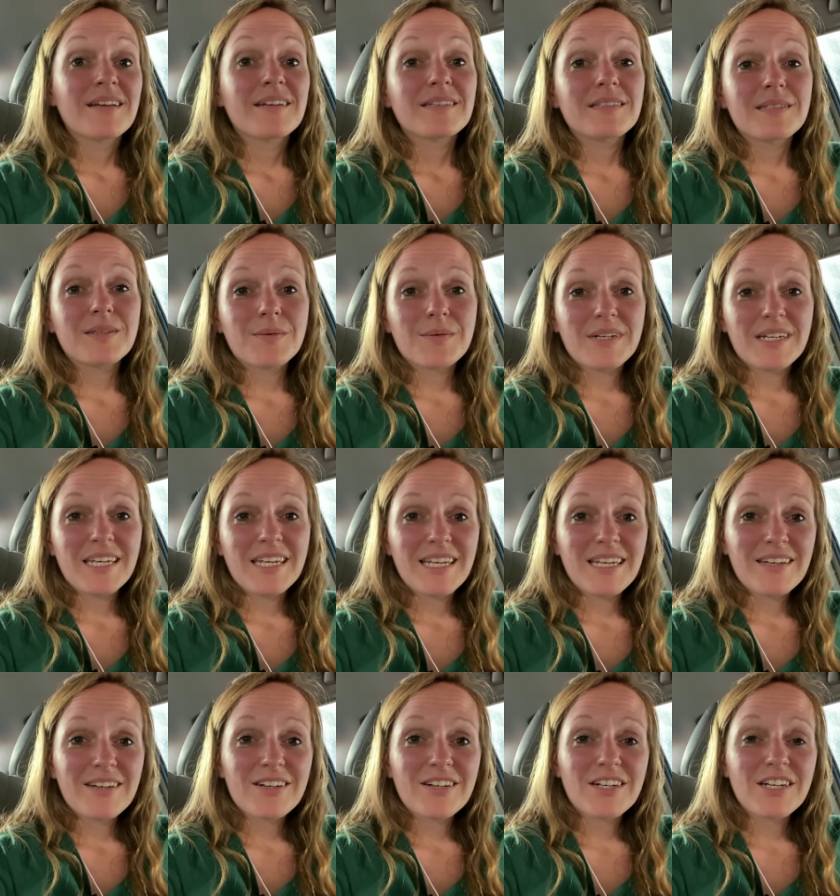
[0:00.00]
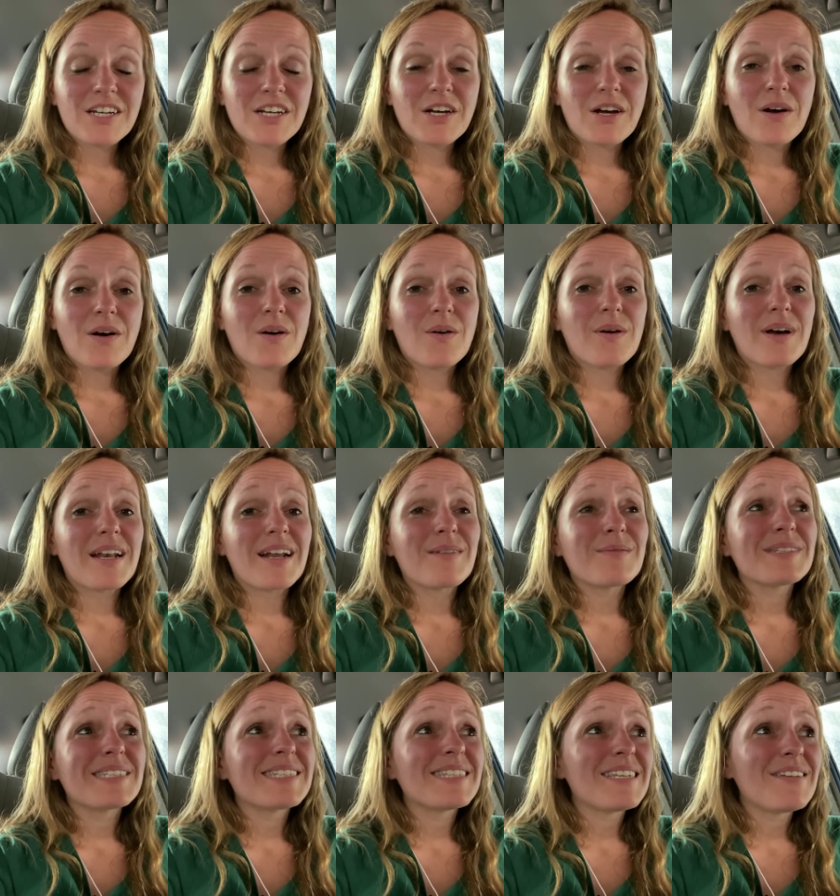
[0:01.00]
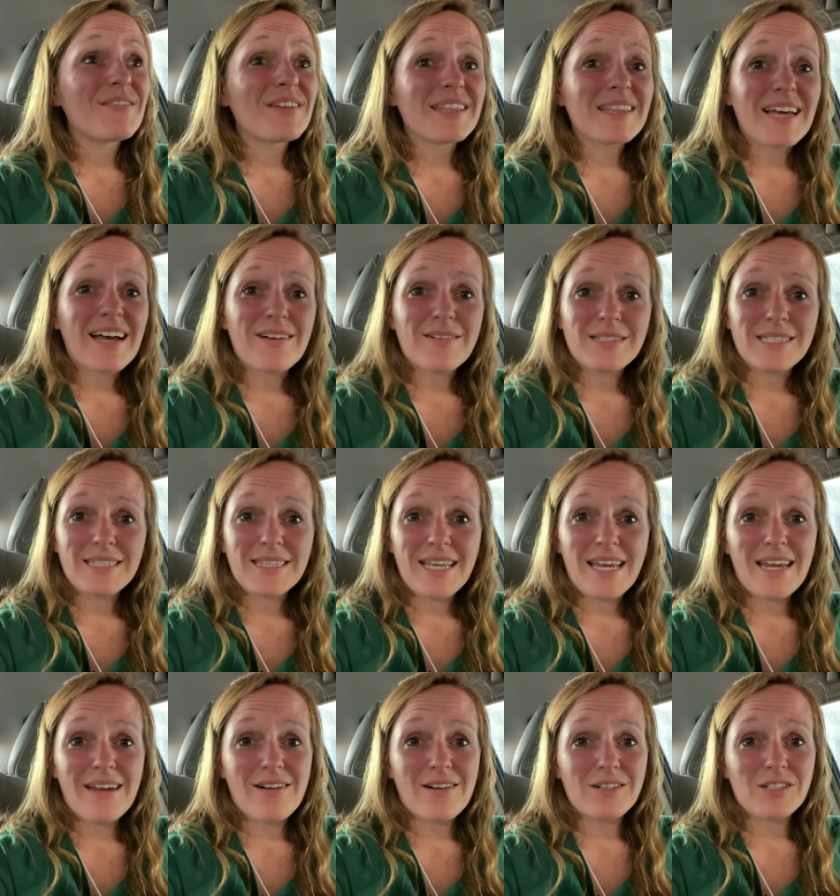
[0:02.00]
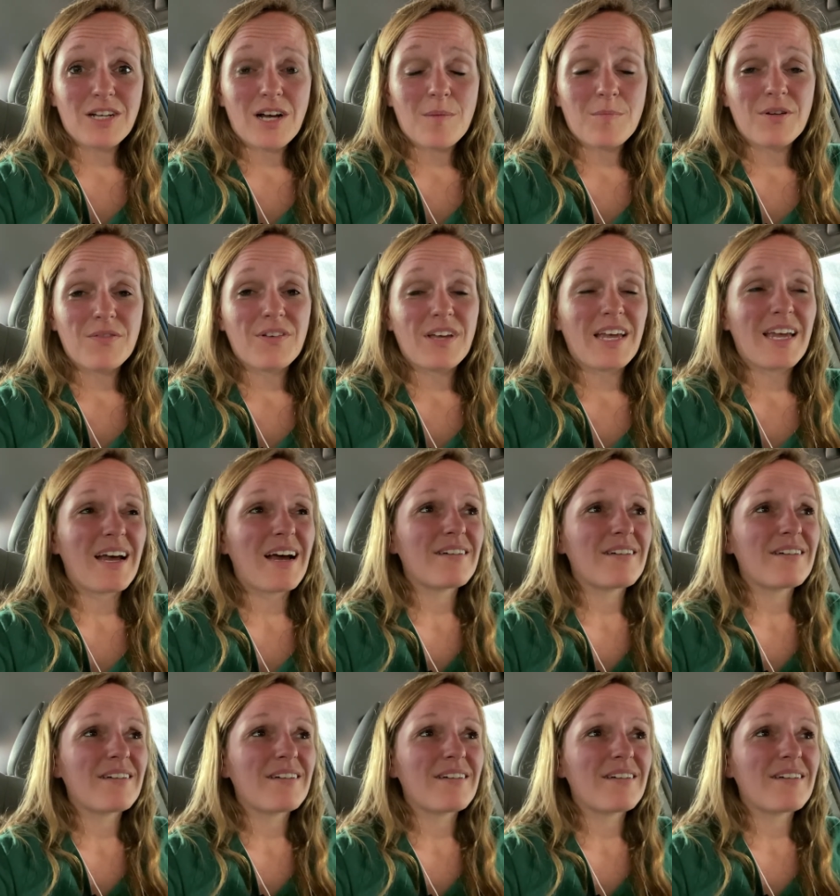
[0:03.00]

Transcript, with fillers: So when he couldn't go and I was leaving the house late on top of it,